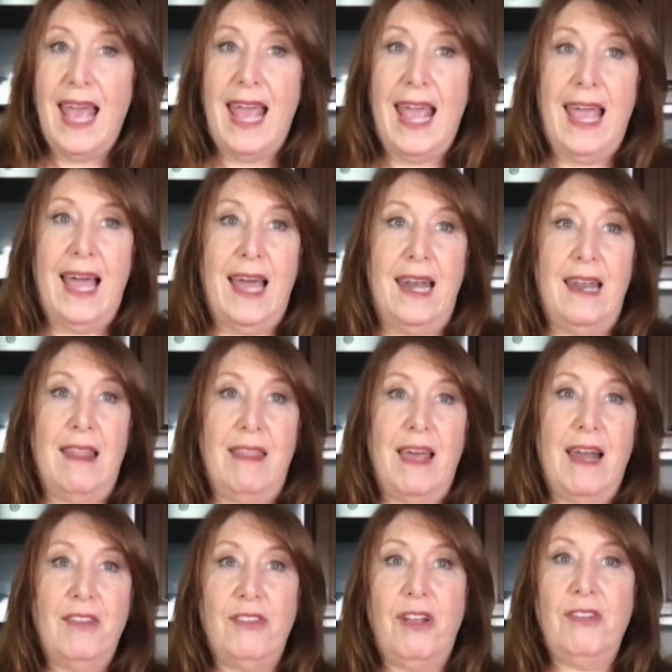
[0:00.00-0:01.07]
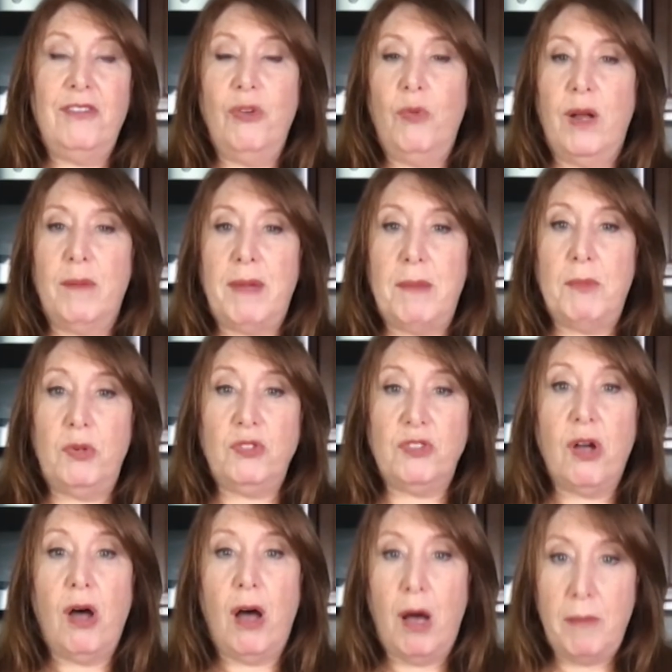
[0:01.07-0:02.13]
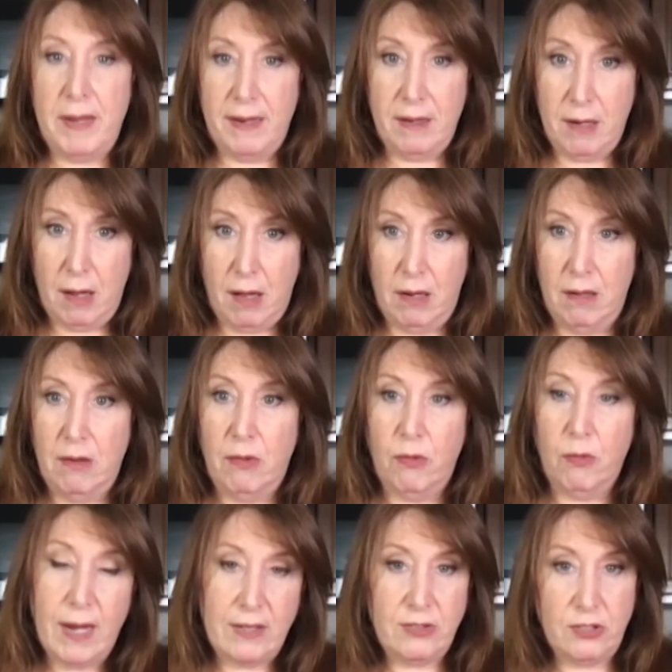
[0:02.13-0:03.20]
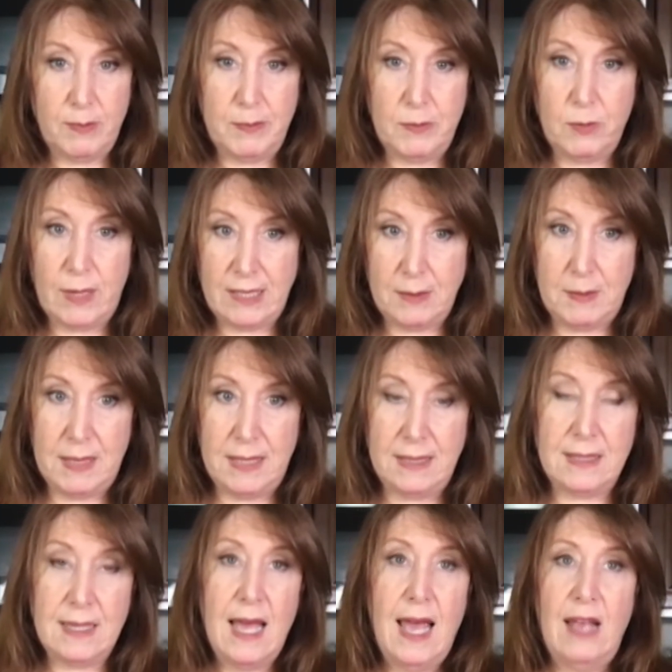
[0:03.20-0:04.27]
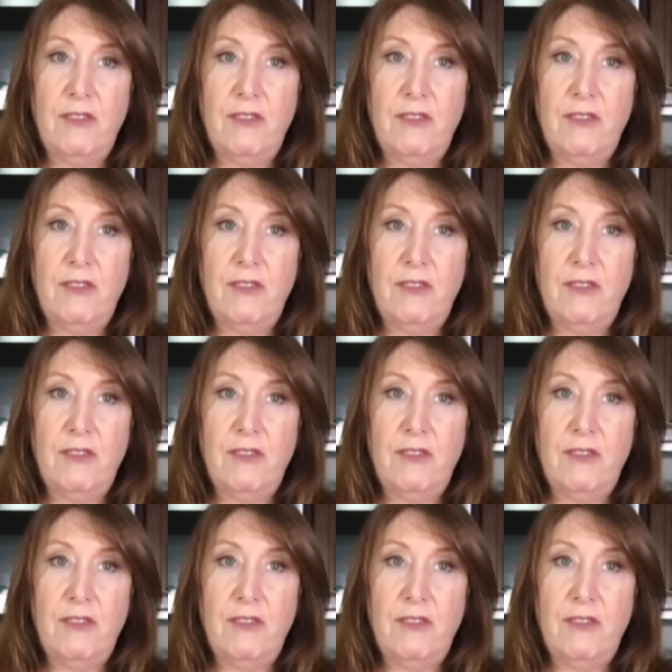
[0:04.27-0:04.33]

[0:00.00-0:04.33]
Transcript: And that is also one of my most commented on recipes.